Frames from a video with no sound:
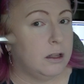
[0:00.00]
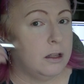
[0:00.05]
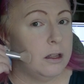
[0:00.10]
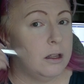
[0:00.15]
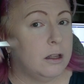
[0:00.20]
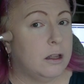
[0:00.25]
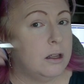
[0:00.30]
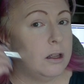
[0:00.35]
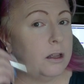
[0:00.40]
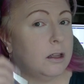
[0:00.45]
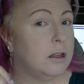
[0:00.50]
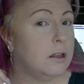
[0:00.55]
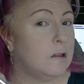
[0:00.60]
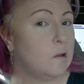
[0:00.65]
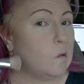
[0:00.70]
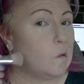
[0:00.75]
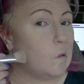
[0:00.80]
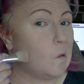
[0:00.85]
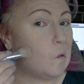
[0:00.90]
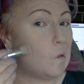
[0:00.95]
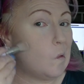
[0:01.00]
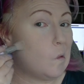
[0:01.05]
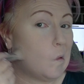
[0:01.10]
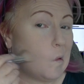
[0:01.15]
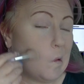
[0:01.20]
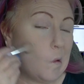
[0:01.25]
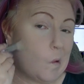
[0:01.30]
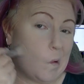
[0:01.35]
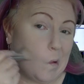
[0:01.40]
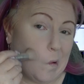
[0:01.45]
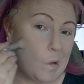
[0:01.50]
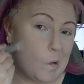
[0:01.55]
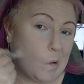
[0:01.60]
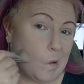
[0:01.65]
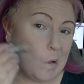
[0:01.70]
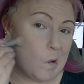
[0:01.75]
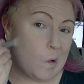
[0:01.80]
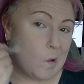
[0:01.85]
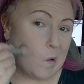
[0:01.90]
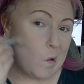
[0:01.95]

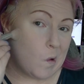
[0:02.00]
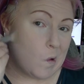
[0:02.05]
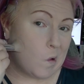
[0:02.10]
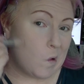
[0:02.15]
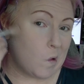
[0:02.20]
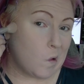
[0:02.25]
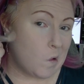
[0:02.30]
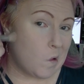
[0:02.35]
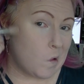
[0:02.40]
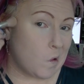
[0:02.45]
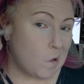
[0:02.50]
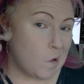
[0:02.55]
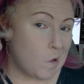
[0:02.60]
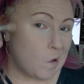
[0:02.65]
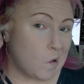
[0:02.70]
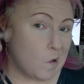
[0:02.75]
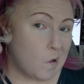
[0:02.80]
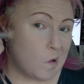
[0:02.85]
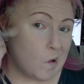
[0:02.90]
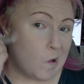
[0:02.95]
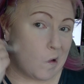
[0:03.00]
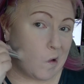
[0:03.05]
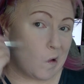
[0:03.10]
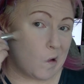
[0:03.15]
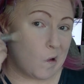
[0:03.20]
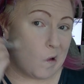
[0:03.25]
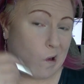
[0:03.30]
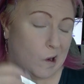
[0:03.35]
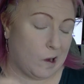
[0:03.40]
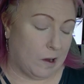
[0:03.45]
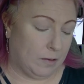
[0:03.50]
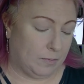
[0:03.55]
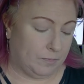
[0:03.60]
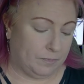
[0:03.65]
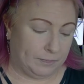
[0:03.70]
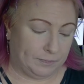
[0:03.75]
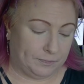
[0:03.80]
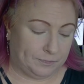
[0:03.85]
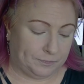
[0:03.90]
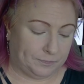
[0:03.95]

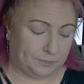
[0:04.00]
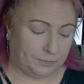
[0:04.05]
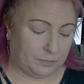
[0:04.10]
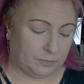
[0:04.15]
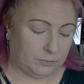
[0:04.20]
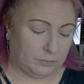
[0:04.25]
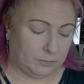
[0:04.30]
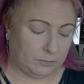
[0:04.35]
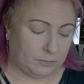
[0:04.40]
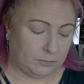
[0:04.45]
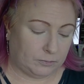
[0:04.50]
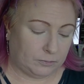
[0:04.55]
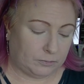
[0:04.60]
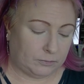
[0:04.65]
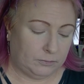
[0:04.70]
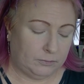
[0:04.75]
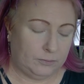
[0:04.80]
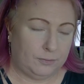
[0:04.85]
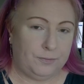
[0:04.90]
[no speech]